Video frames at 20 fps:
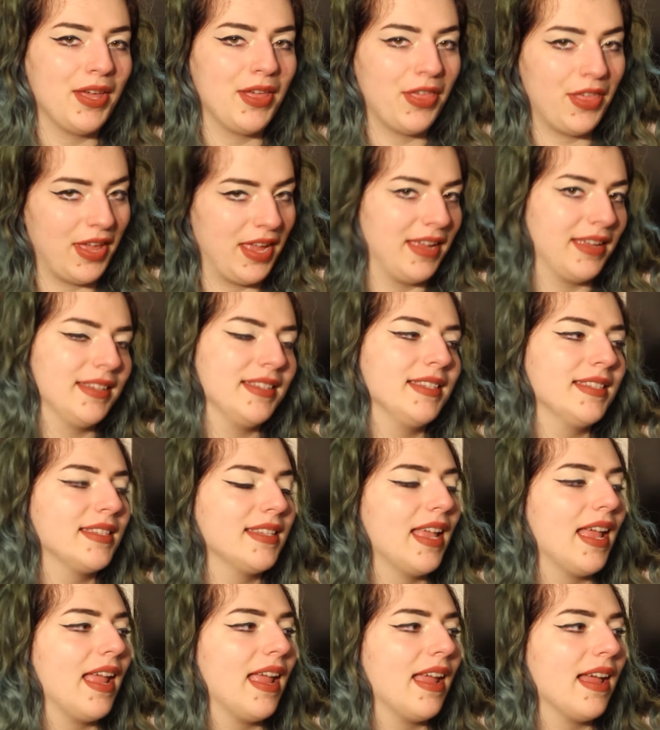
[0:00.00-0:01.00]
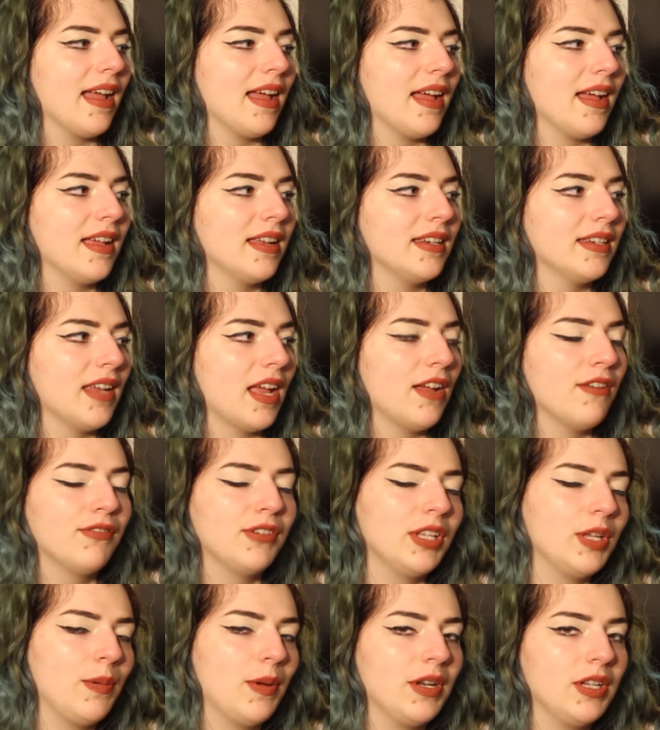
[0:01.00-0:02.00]
things and I
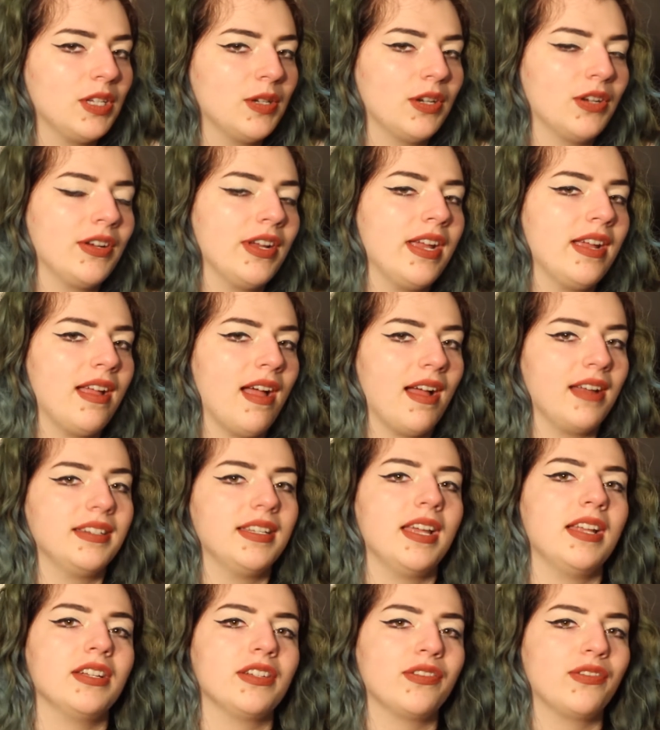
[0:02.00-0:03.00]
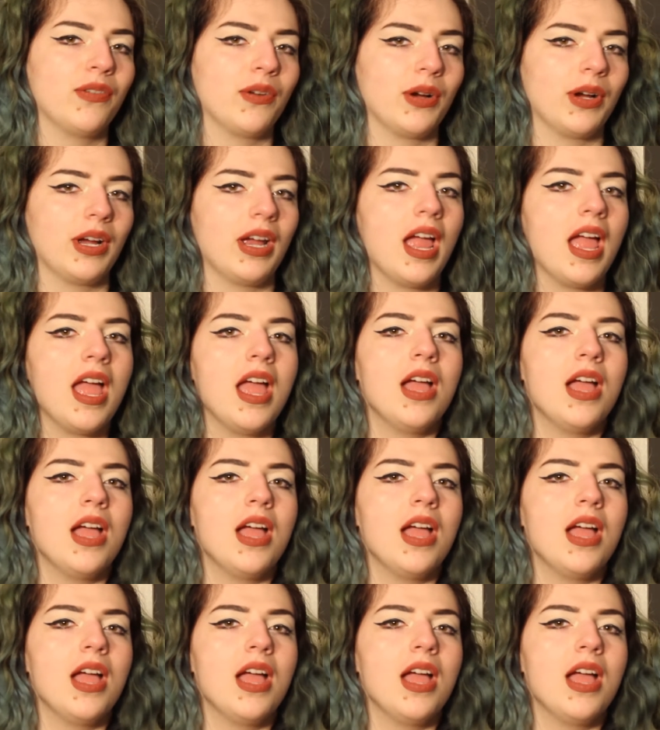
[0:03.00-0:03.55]
really wanted to create content for